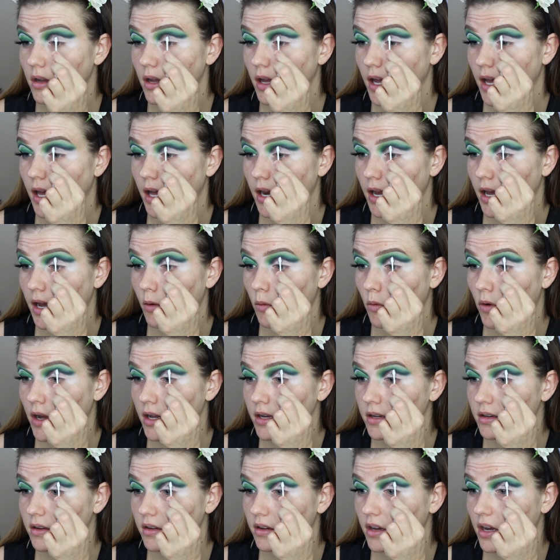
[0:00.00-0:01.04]
And I
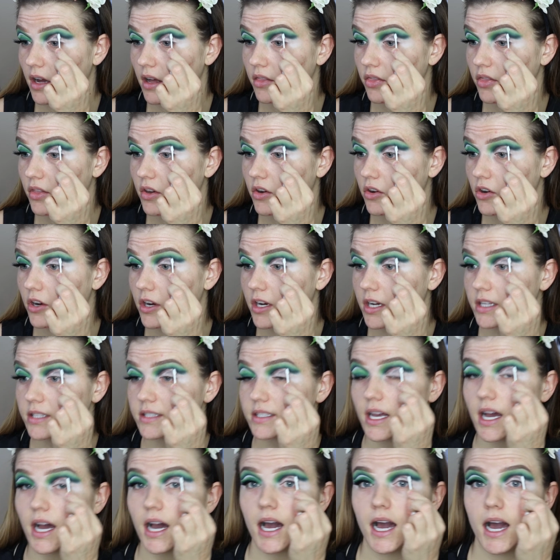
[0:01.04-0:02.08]
want to cut the crease
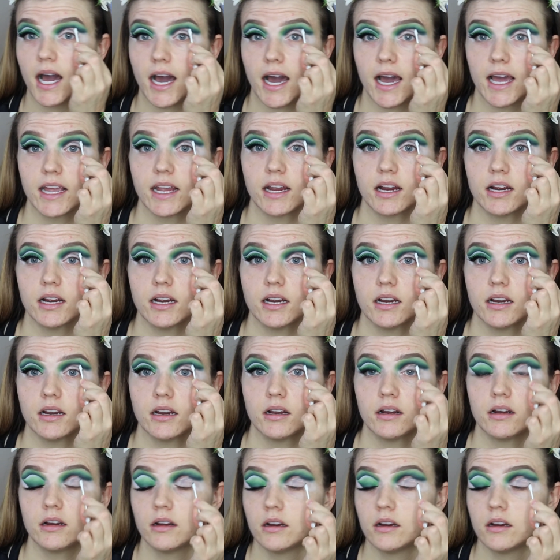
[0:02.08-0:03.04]
higher